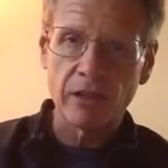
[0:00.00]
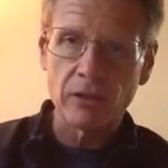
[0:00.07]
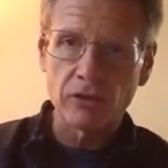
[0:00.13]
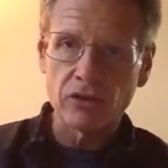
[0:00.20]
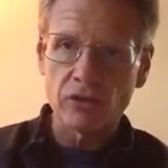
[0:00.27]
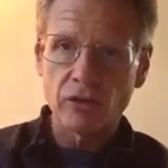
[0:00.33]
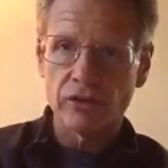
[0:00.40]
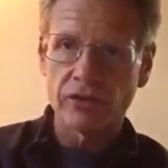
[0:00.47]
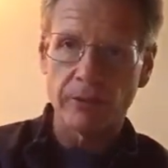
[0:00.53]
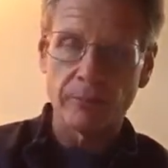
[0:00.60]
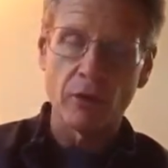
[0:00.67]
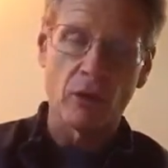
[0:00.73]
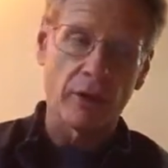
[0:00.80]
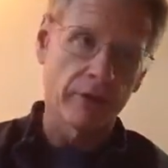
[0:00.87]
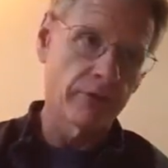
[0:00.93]
little stores up
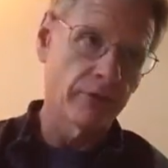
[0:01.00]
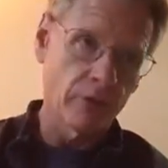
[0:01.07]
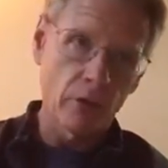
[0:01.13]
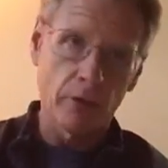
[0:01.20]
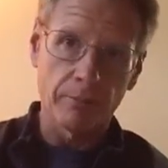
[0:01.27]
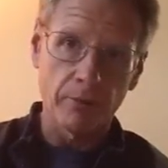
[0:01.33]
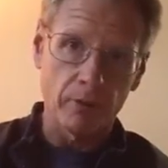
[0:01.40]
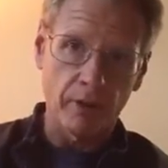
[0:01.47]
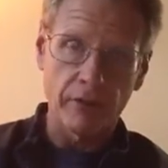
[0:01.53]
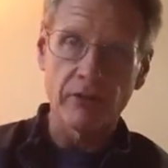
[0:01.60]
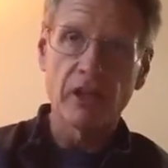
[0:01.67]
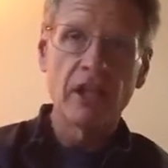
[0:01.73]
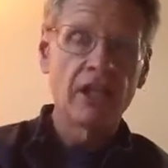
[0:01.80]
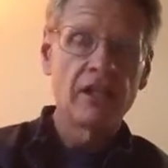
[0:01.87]
north, if you go up north.